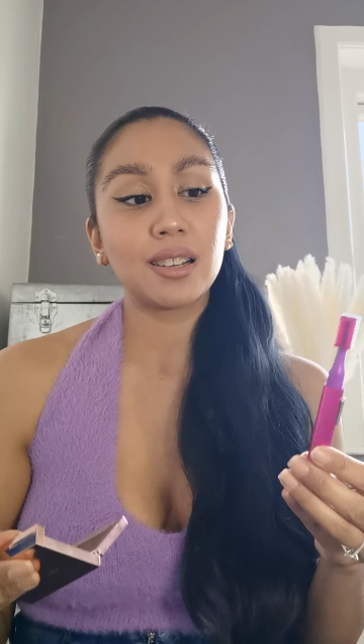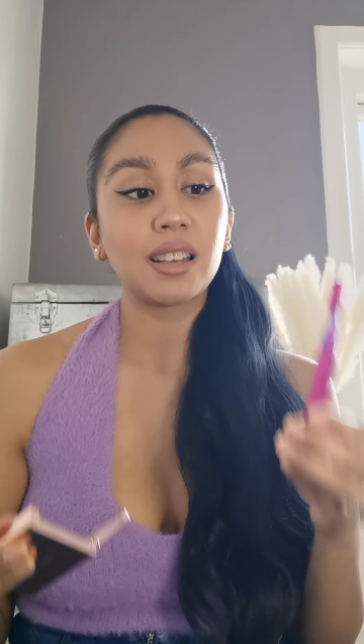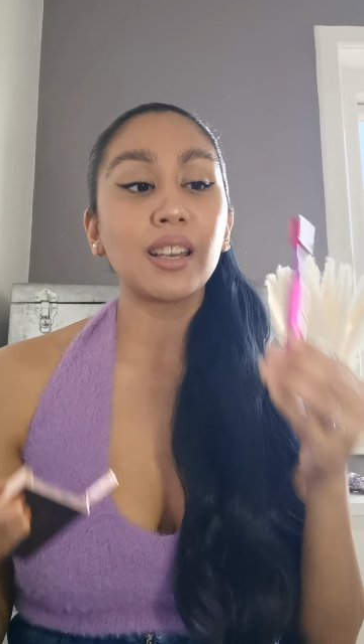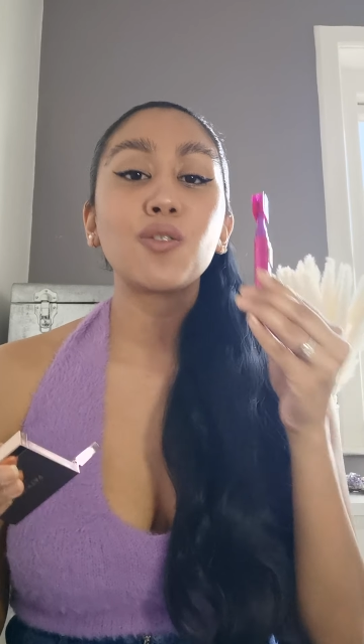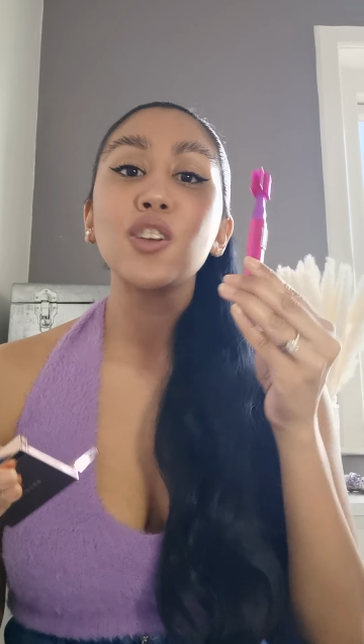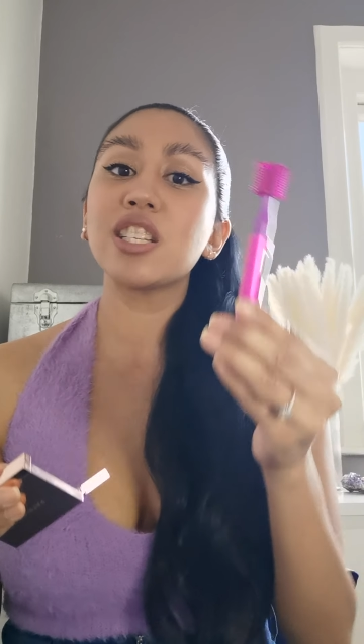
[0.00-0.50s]

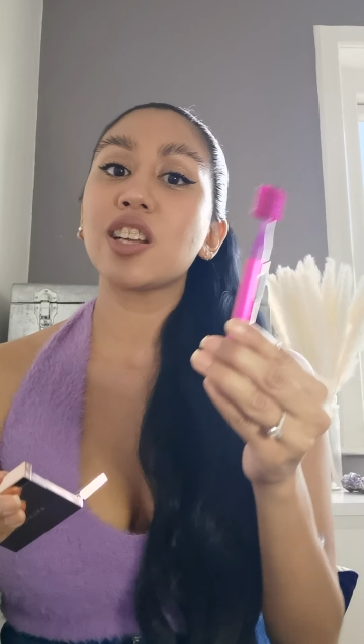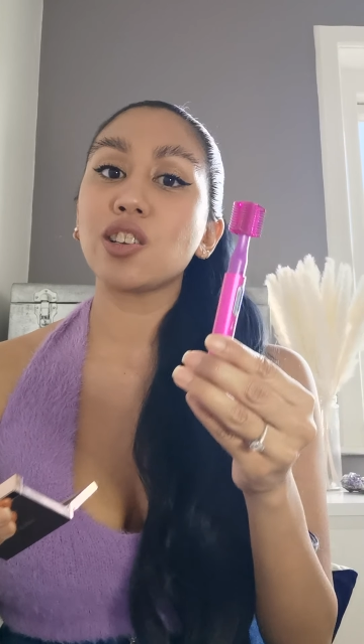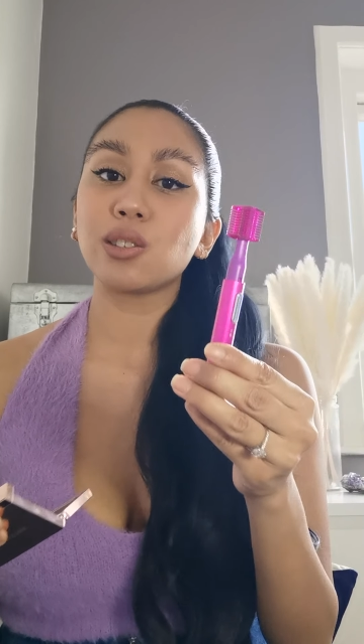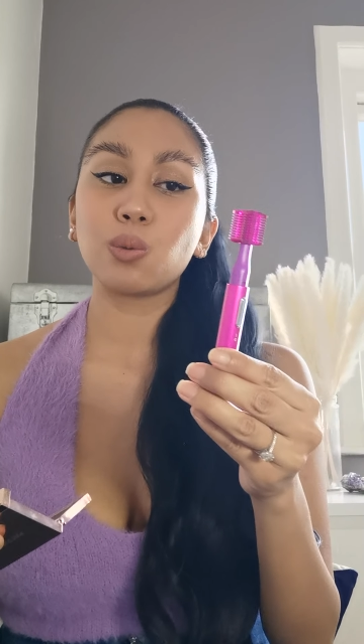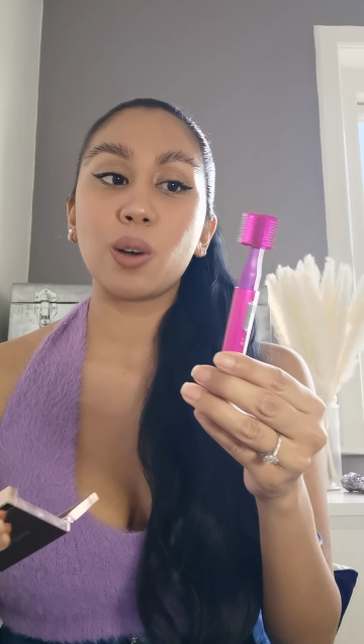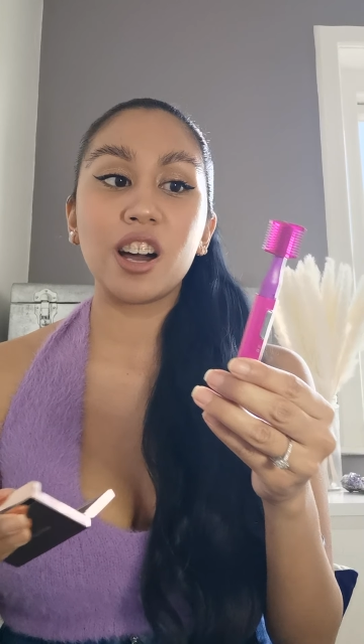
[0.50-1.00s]
Like, if it
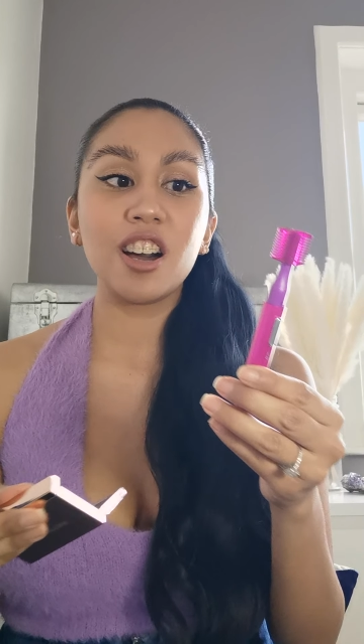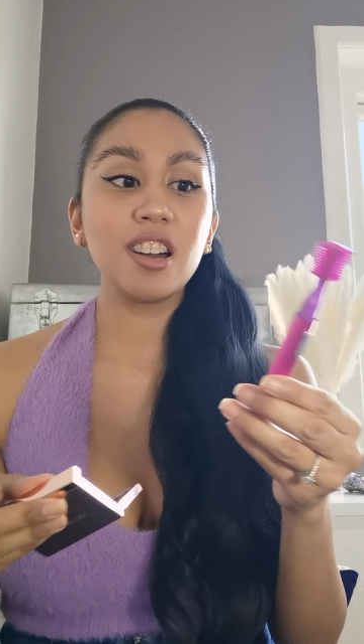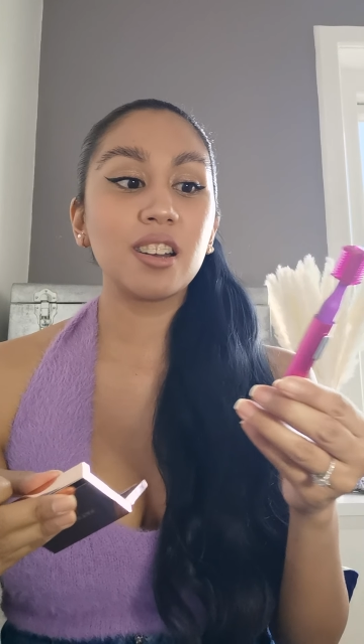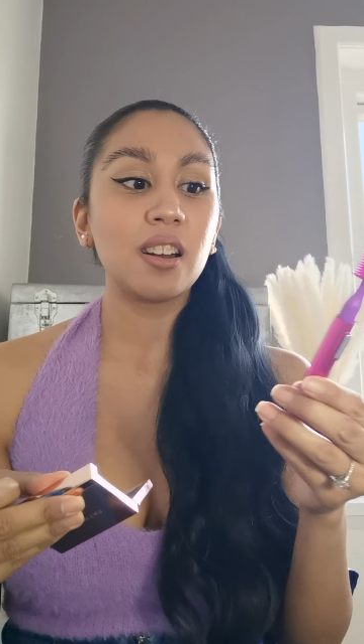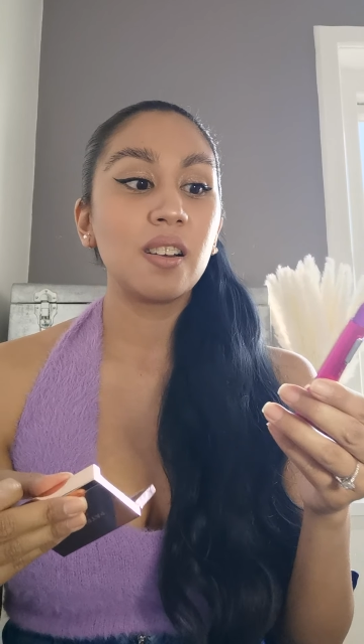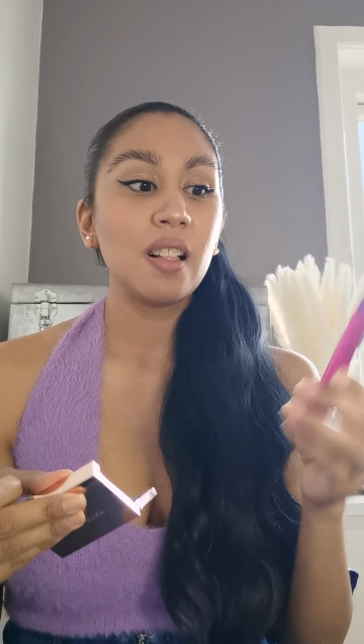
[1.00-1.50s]
does
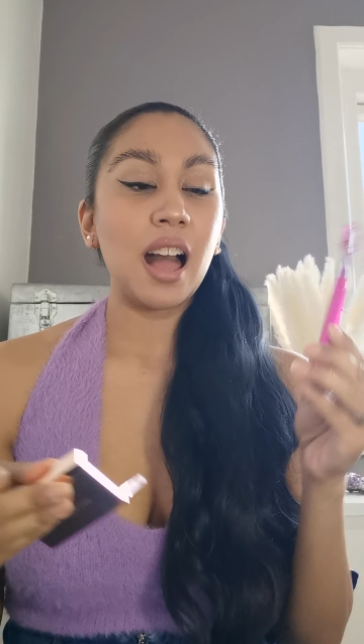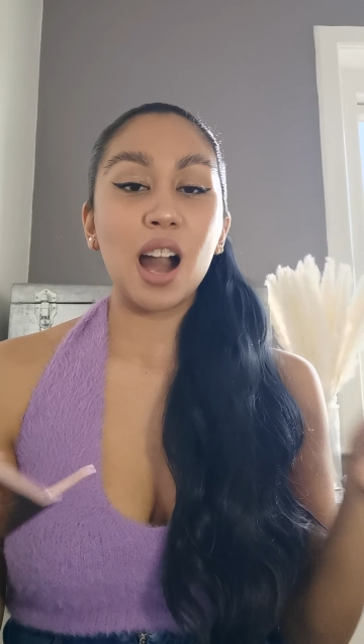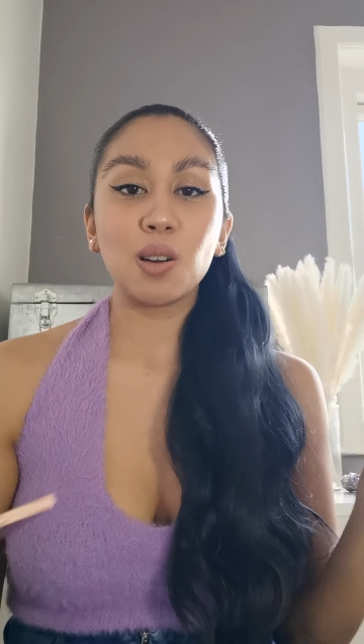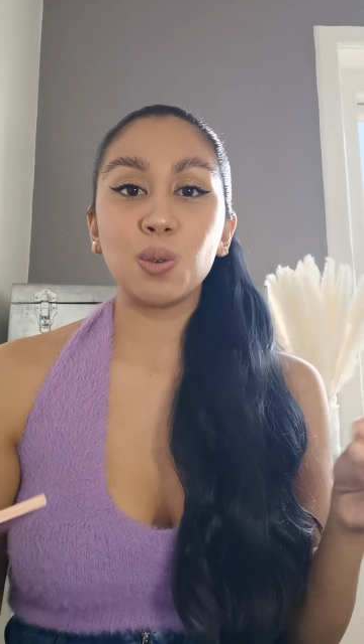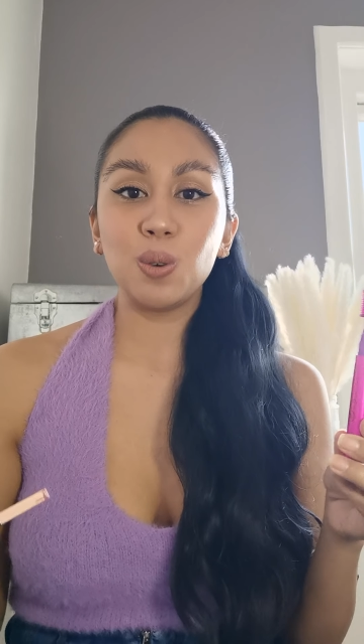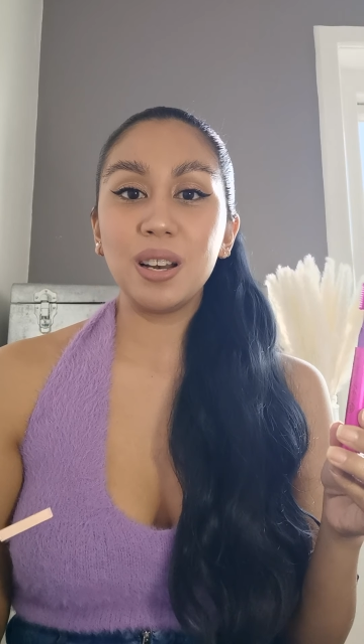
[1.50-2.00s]
work,
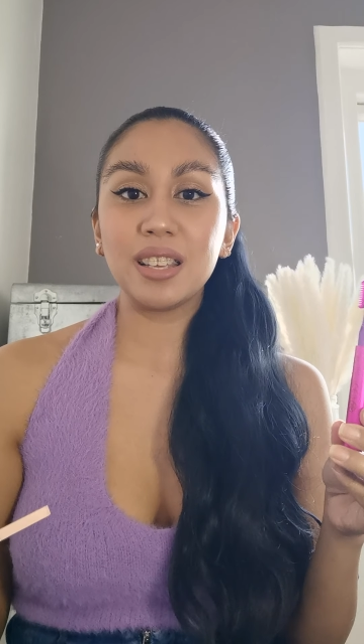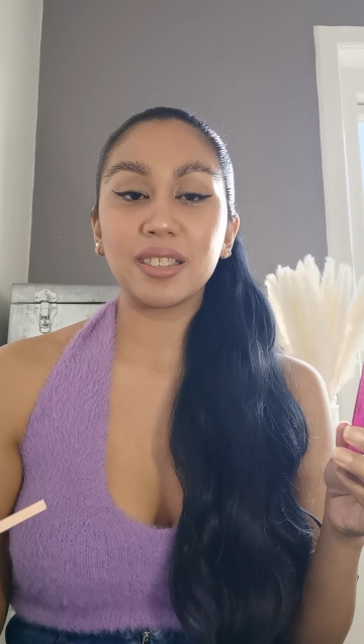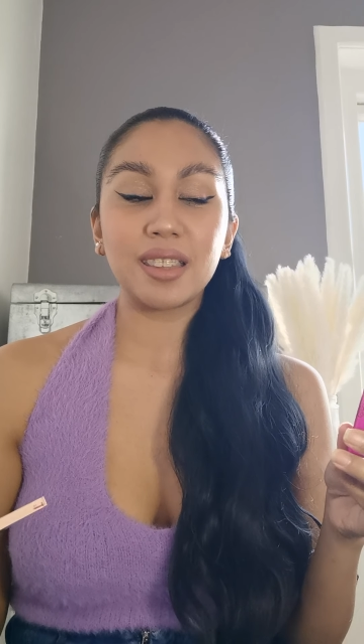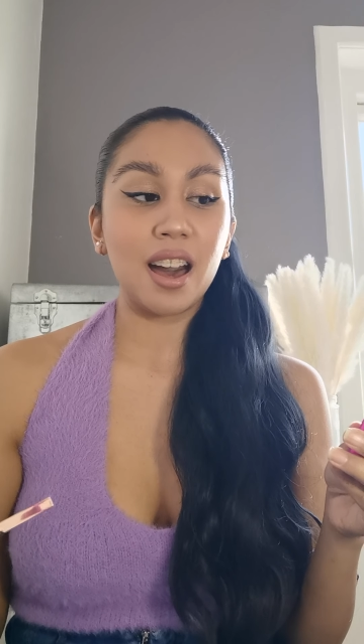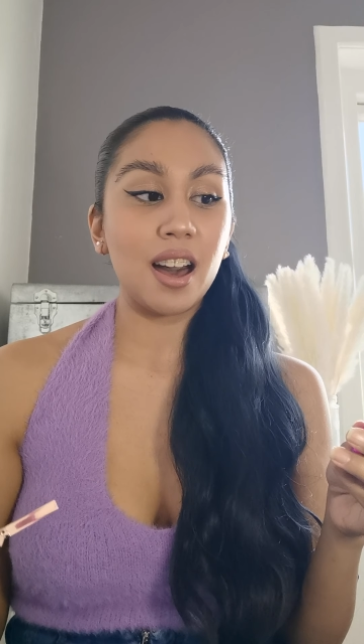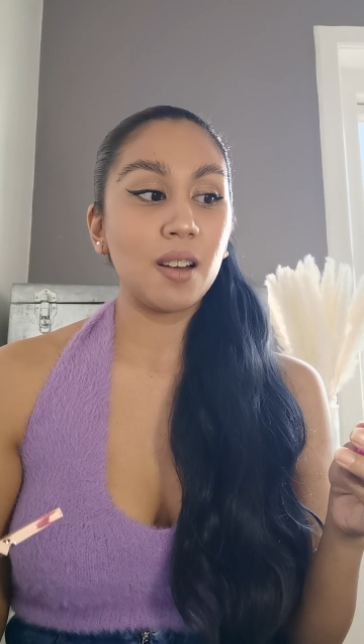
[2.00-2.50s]
how cool is
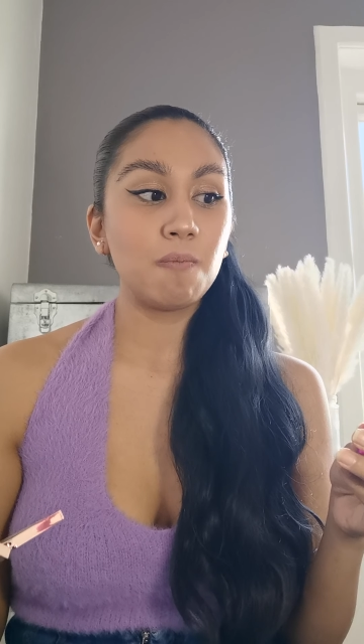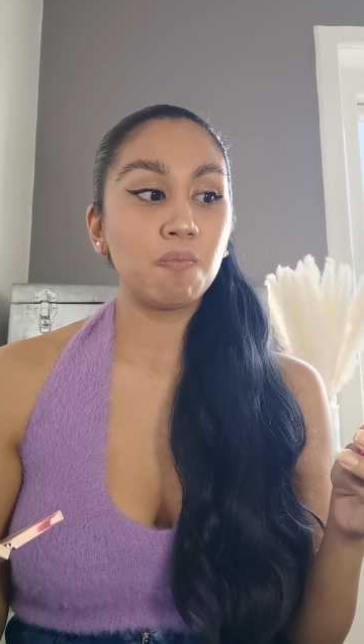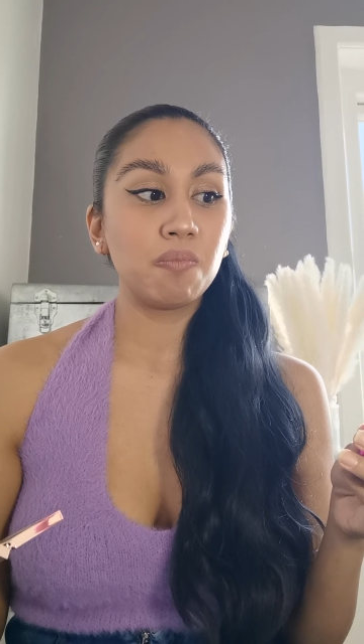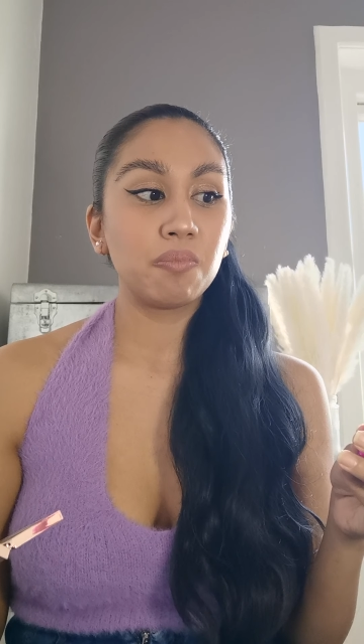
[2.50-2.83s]
that?